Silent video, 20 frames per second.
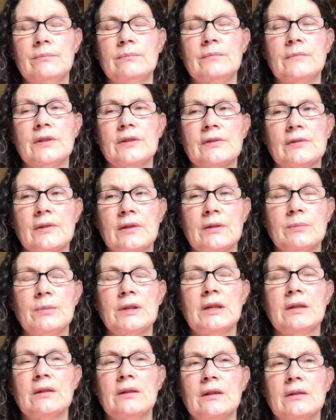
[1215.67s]
is going to be
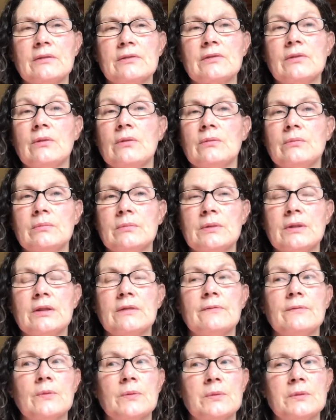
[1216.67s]
in there. So I'm looking
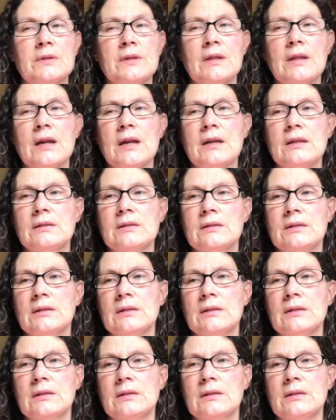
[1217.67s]
forward to that.